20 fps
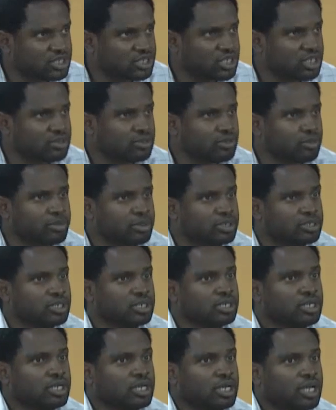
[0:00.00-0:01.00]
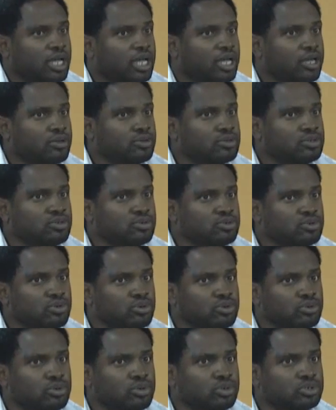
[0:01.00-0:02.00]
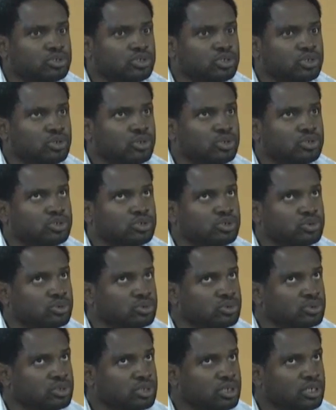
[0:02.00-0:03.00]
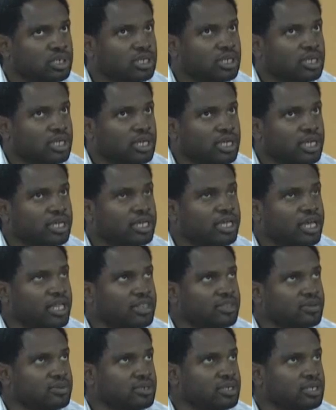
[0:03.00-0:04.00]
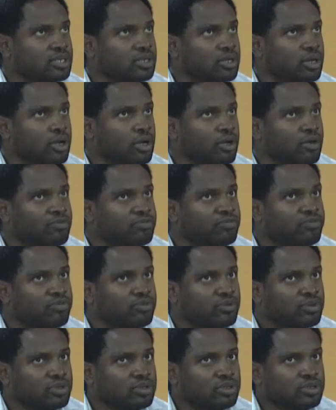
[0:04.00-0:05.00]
in general, but how you know not to go to a gathering of,